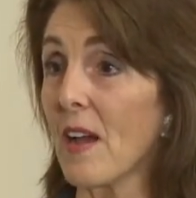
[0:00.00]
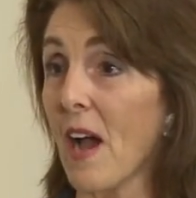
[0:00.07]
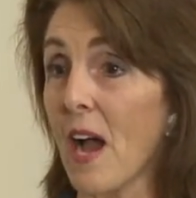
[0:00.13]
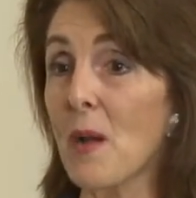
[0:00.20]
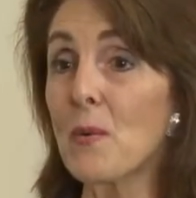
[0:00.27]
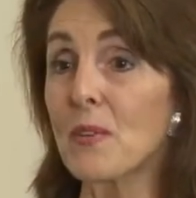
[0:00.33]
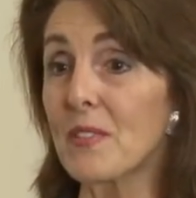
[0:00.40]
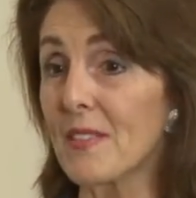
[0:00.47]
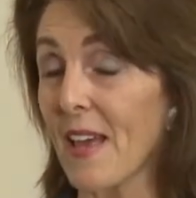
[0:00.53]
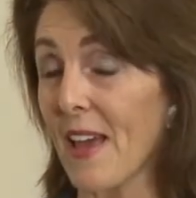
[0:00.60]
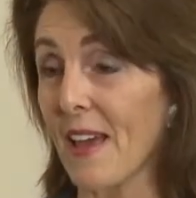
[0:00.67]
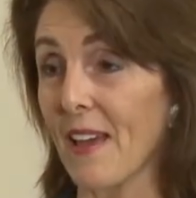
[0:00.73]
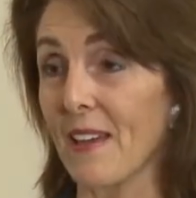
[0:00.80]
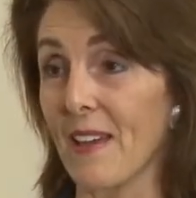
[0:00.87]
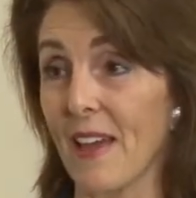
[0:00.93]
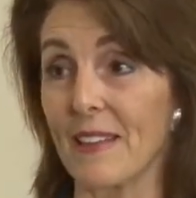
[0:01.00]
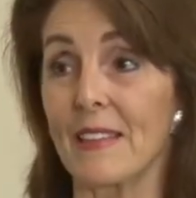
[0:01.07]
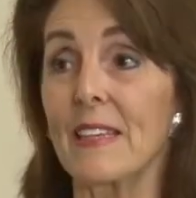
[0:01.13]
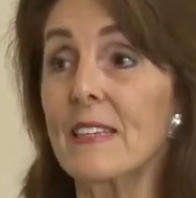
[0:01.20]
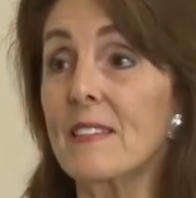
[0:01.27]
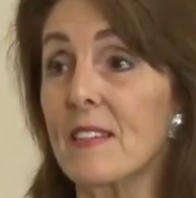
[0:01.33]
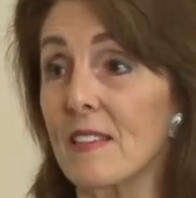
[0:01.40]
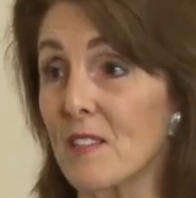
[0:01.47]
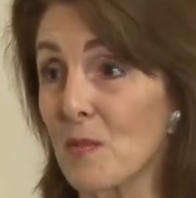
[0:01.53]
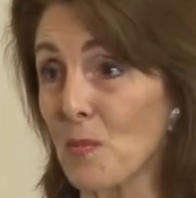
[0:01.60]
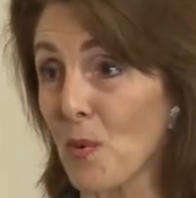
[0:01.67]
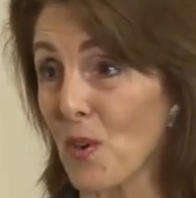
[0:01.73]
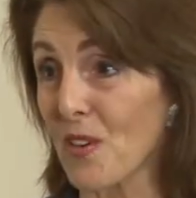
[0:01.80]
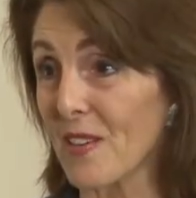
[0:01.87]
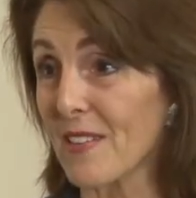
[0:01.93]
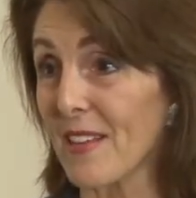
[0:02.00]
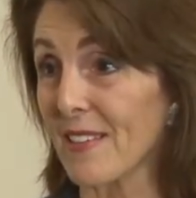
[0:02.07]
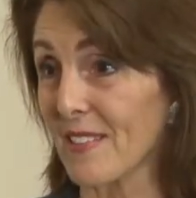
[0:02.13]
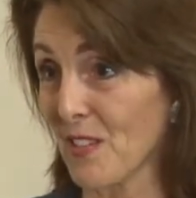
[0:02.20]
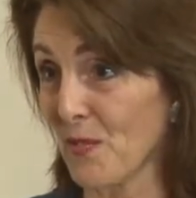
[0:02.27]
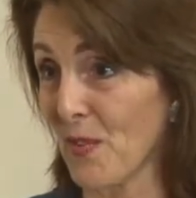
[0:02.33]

I would say, at least as important as the